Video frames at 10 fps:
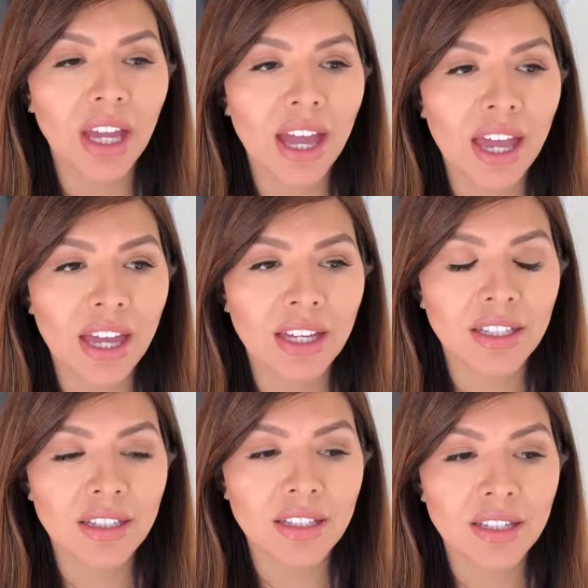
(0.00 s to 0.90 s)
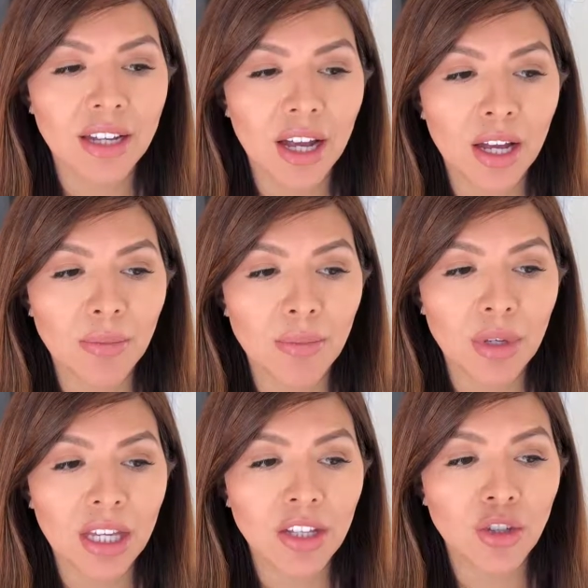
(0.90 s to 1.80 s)
And
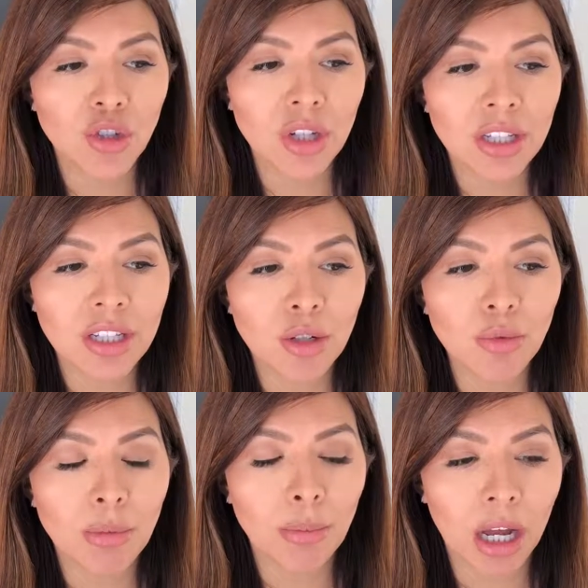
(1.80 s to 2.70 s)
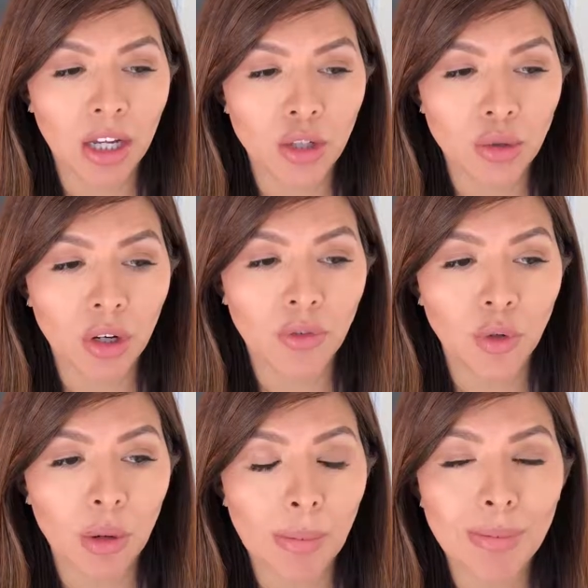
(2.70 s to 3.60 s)
it's just a reminder of
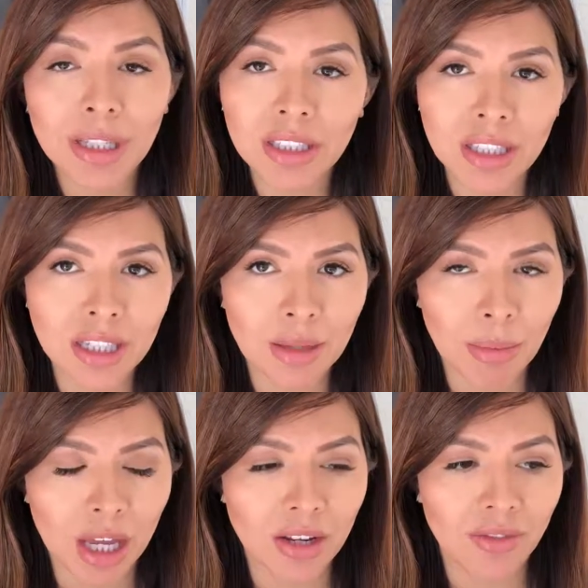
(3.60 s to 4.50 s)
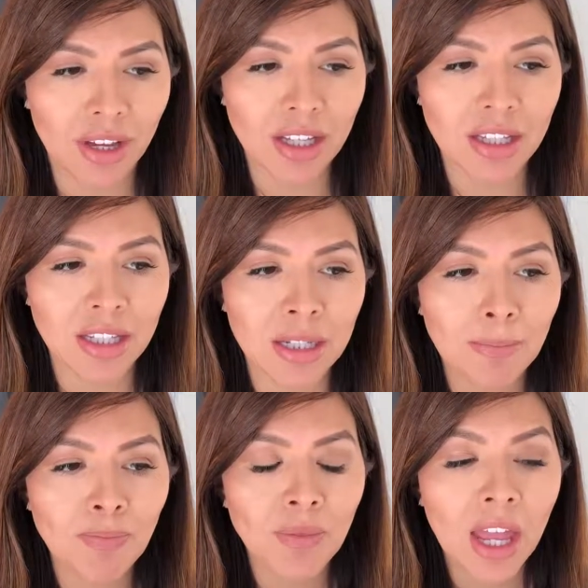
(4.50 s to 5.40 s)
your ability to manifest.
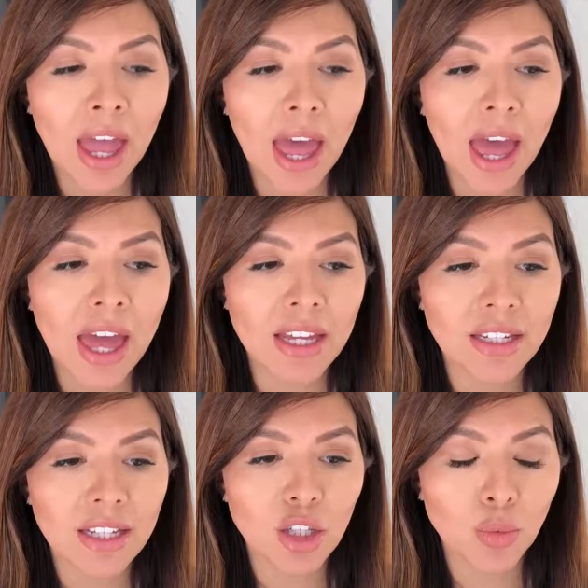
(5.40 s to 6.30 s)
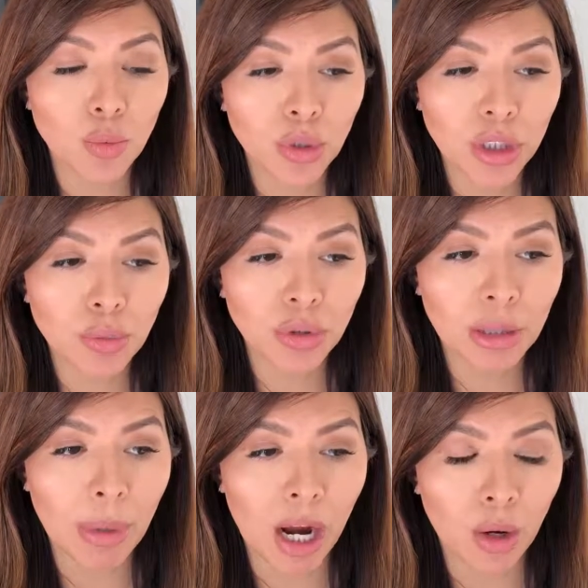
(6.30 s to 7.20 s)
And it's a really, really
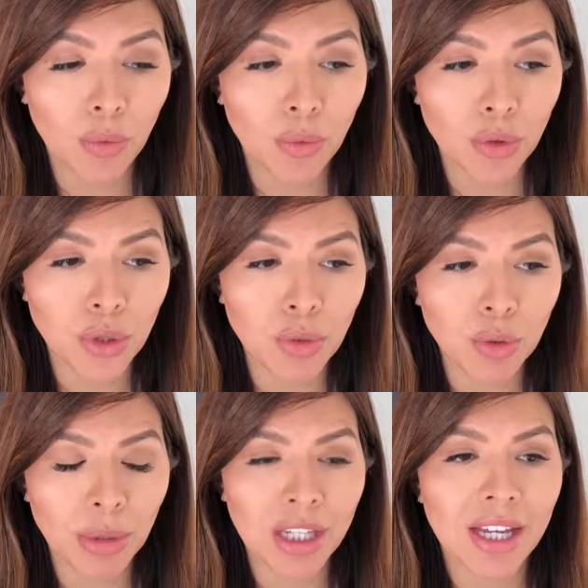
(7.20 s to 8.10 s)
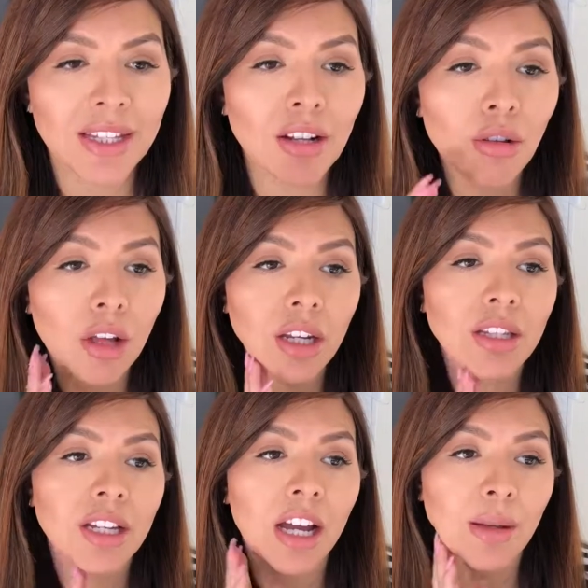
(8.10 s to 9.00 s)
powerful tool because a lot of
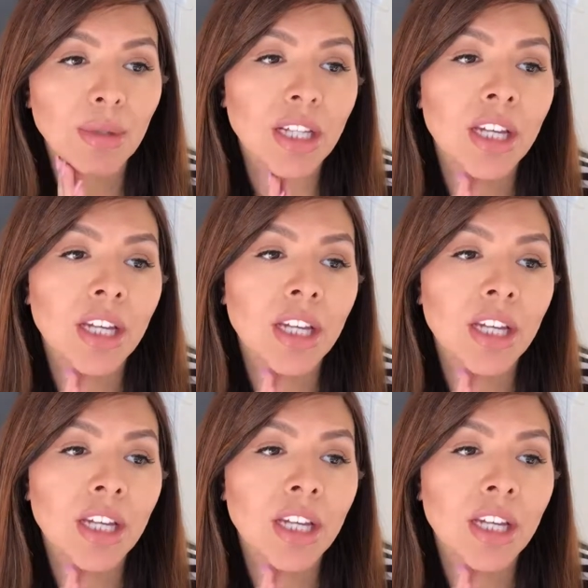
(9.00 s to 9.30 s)
times,